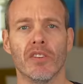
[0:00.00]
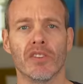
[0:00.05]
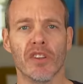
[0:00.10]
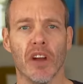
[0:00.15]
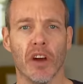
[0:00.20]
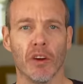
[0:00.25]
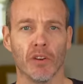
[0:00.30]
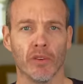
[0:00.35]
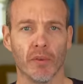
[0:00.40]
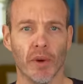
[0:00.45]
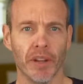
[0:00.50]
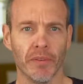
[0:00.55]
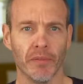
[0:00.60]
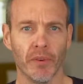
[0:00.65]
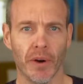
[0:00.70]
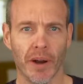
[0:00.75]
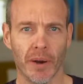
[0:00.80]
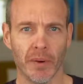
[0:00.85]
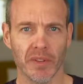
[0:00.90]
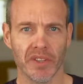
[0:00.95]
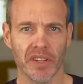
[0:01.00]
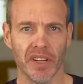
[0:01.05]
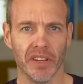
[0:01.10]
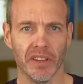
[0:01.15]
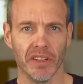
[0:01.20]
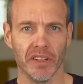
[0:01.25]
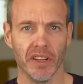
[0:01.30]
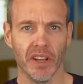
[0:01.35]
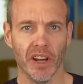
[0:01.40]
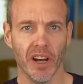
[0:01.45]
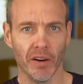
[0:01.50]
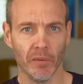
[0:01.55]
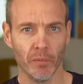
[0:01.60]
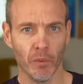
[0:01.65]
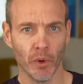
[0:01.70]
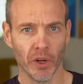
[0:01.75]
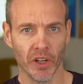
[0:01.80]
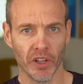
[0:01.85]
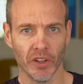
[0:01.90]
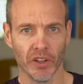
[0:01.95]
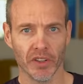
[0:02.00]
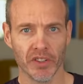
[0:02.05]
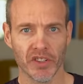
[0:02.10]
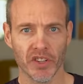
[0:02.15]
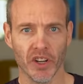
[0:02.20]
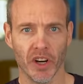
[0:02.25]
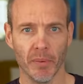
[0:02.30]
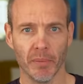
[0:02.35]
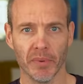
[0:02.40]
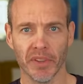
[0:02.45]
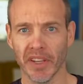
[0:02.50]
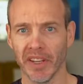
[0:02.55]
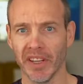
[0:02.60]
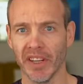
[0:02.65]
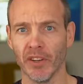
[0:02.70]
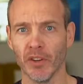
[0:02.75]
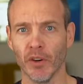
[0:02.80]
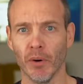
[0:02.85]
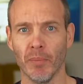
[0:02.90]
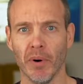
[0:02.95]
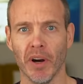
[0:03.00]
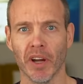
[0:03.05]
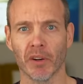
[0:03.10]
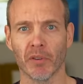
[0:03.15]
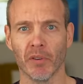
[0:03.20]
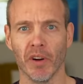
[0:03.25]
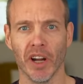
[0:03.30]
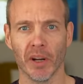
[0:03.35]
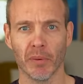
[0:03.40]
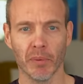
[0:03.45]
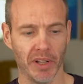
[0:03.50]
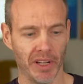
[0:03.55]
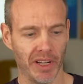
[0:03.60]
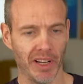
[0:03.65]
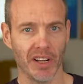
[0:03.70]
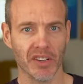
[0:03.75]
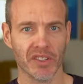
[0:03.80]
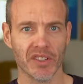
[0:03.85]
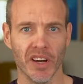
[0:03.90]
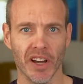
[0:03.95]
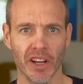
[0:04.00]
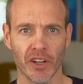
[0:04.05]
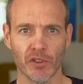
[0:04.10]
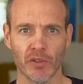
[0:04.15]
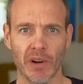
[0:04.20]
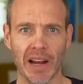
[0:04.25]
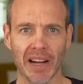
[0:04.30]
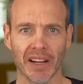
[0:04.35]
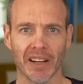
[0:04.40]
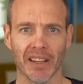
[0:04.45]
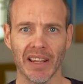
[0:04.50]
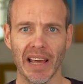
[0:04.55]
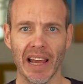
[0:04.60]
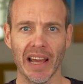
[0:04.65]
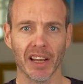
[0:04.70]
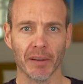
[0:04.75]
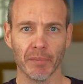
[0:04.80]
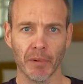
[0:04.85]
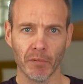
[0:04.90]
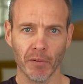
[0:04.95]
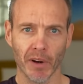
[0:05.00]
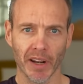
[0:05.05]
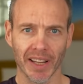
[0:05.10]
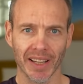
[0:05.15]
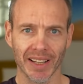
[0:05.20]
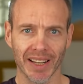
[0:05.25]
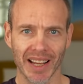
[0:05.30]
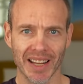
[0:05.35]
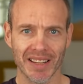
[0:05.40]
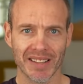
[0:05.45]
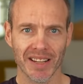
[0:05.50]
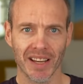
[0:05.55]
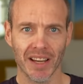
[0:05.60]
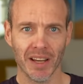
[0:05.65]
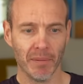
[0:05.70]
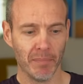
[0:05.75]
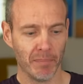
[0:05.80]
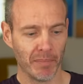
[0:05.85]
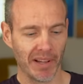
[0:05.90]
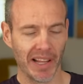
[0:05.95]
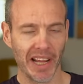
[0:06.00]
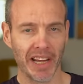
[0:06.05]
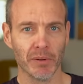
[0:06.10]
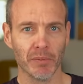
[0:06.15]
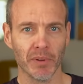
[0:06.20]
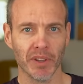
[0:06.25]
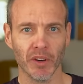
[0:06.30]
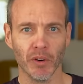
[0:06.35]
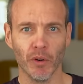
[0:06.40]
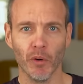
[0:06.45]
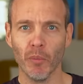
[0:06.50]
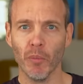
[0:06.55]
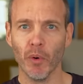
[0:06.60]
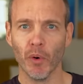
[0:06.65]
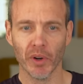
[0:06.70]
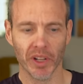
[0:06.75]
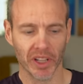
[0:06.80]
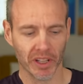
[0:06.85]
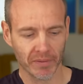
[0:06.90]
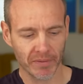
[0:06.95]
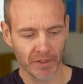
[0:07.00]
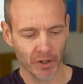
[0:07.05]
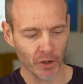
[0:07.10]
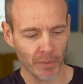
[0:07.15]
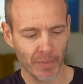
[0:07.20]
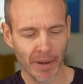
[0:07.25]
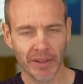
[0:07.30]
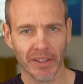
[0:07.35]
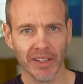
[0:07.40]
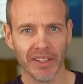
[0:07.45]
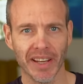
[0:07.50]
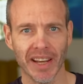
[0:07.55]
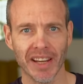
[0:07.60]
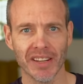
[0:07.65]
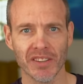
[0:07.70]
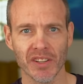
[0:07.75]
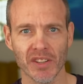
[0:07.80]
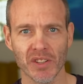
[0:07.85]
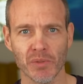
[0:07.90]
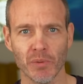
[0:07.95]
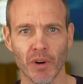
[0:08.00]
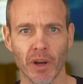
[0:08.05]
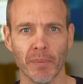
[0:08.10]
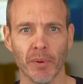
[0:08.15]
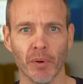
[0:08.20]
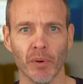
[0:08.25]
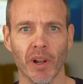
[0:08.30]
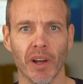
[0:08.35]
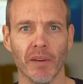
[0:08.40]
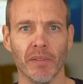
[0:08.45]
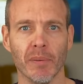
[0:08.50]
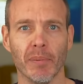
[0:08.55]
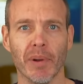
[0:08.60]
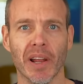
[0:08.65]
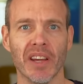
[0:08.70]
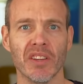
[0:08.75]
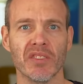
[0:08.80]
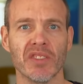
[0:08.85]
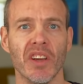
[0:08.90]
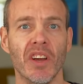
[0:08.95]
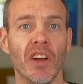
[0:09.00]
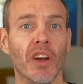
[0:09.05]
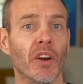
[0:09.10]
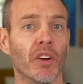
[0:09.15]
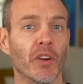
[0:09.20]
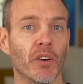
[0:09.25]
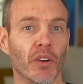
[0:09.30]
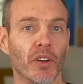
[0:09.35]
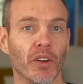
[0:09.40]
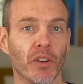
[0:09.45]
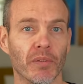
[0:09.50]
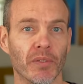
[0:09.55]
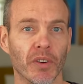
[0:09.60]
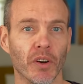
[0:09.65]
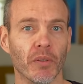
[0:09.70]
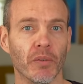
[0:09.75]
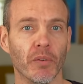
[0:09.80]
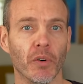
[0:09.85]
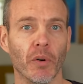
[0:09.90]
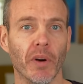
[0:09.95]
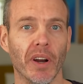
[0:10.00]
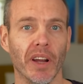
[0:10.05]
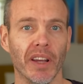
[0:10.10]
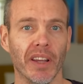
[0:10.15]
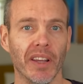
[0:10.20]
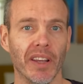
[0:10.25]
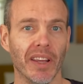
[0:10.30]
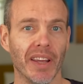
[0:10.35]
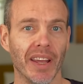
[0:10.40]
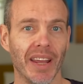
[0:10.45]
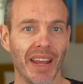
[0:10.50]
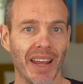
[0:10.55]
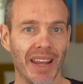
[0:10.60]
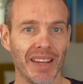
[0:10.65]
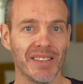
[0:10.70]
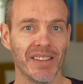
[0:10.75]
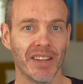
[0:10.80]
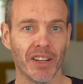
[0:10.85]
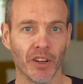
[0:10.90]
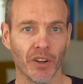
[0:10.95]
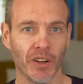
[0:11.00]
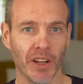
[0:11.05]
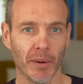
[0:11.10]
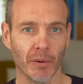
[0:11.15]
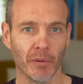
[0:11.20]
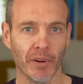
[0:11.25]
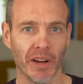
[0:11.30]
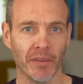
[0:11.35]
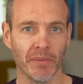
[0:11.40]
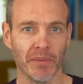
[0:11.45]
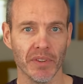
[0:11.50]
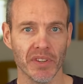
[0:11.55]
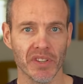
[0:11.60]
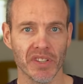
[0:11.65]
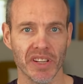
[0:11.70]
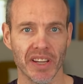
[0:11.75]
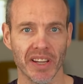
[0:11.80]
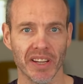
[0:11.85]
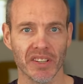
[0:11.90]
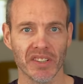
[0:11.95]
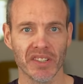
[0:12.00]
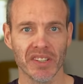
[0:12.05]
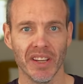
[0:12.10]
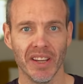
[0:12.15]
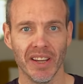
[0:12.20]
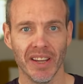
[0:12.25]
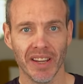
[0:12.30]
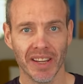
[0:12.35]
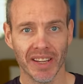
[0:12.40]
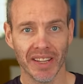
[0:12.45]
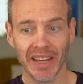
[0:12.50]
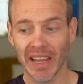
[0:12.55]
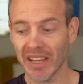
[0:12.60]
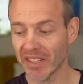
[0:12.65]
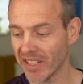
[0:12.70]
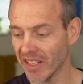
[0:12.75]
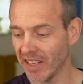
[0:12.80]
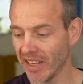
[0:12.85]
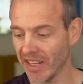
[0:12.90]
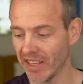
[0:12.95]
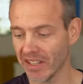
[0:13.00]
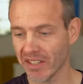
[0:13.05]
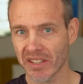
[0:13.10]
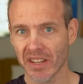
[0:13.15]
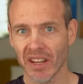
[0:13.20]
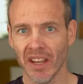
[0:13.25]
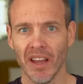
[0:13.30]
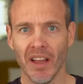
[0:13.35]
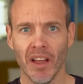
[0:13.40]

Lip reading: So 24 hours in, I've worn it non-stop. Did an indoor bike ride with it last night, tracked that, could be running later, played with it all morning, fiddled about the data, swiping all over the place, got a good feel for it. Is it a good upgrade from the 6? Yes, it is,